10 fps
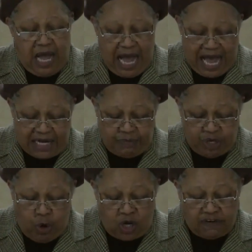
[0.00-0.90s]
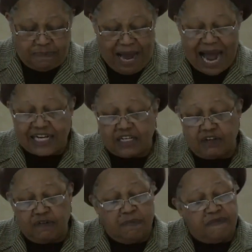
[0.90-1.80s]
And we go on to
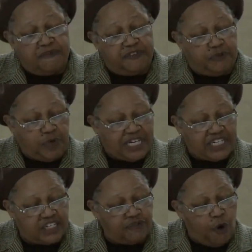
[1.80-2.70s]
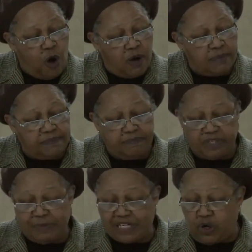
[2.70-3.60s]
Article 26(4).
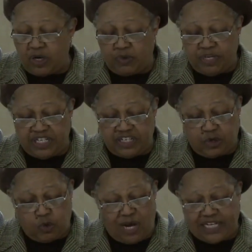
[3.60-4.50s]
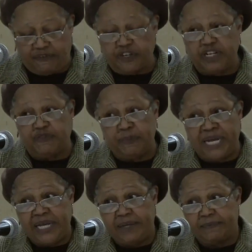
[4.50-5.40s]
Ms. MacDonald reads it quite differently from
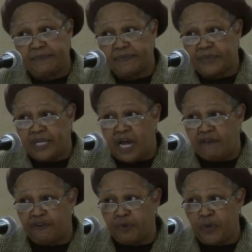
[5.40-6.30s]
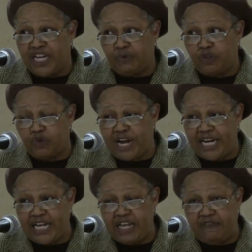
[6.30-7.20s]
me, and from the way it was
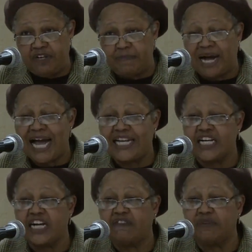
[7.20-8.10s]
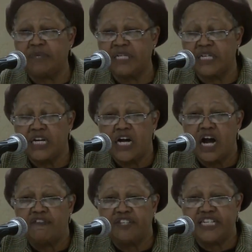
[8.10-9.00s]
read even by the government
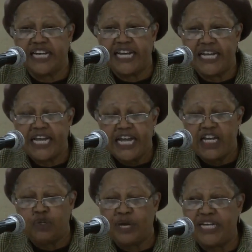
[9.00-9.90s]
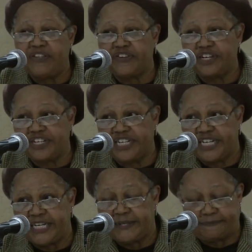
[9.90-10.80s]
of the day in
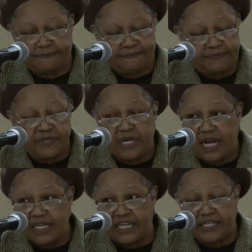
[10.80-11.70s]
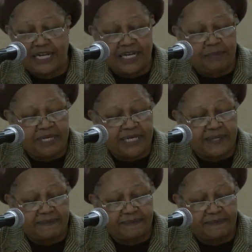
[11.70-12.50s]
2013. I'll get to that in a minute.